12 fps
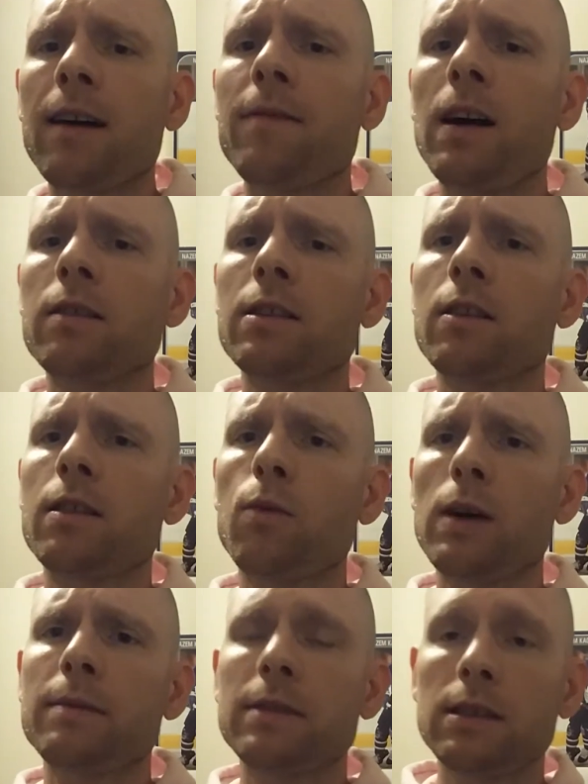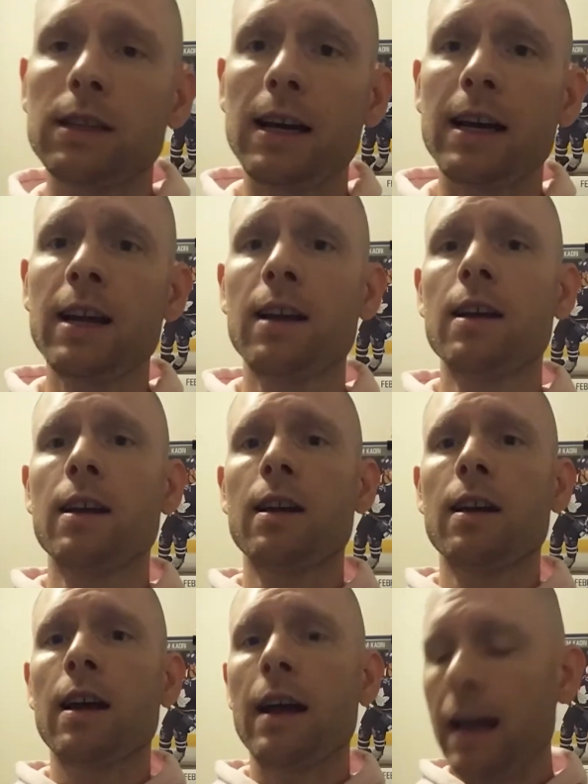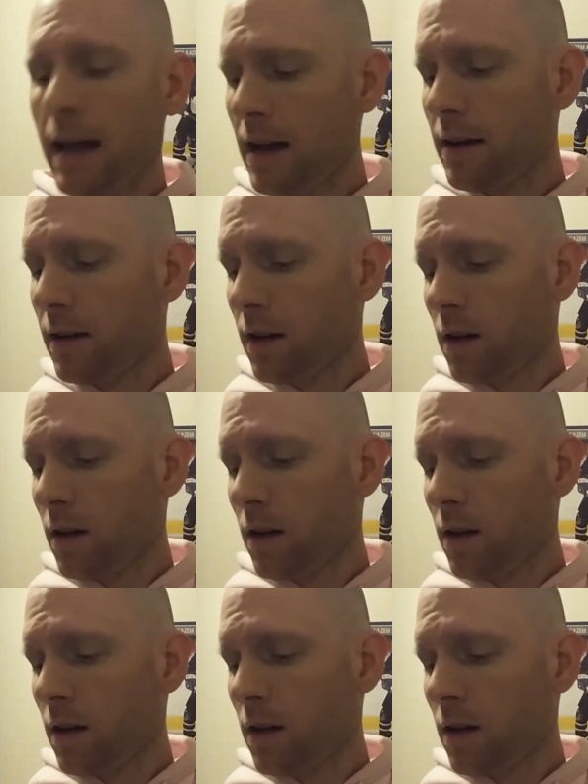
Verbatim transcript: I volunteer at the YMCA and